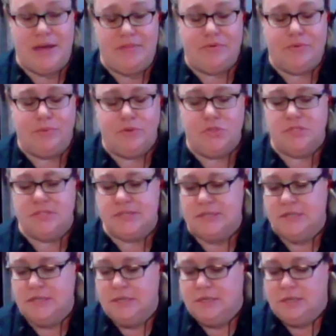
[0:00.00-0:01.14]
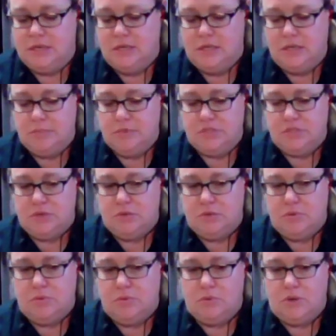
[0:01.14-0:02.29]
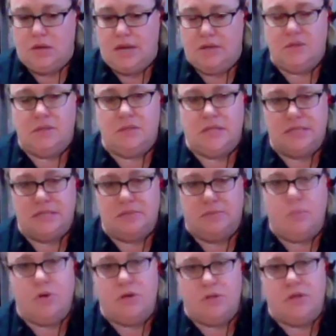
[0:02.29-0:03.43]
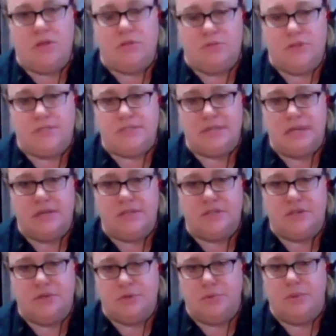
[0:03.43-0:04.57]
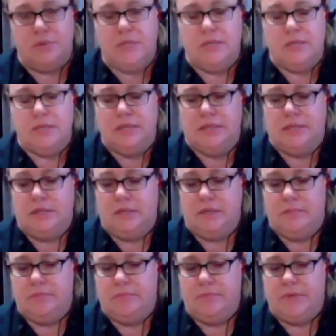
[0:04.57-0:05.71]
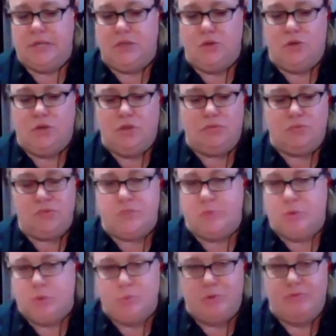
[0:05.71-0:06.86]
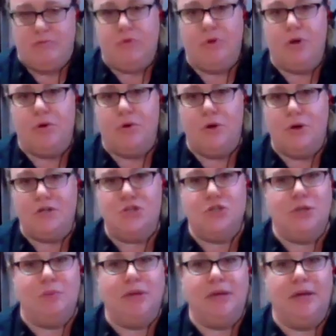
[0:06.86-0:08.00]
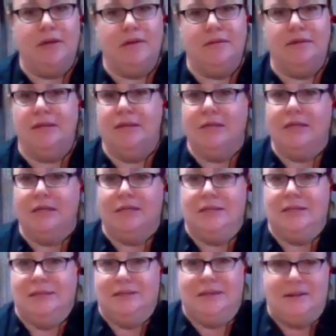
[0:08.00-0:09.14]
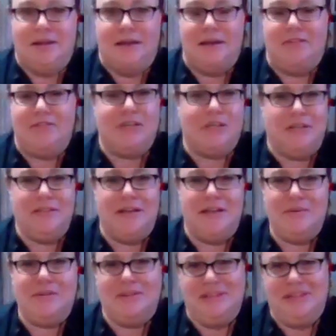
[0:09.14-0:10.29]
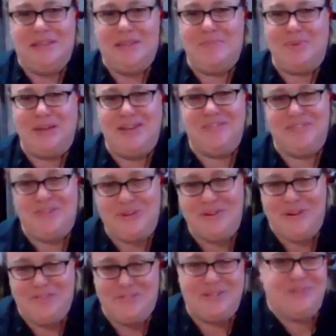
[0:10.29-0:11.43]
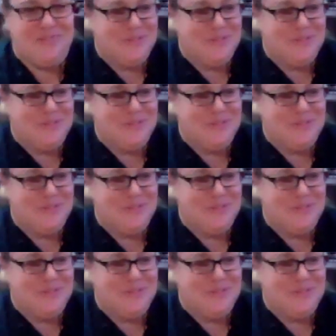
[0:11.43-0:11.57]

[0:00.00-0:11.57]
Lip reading: afterwards. So that's one of the other things I like to do. And you can throw some aluminum foil on a sheet pan and not have to clean that pan very often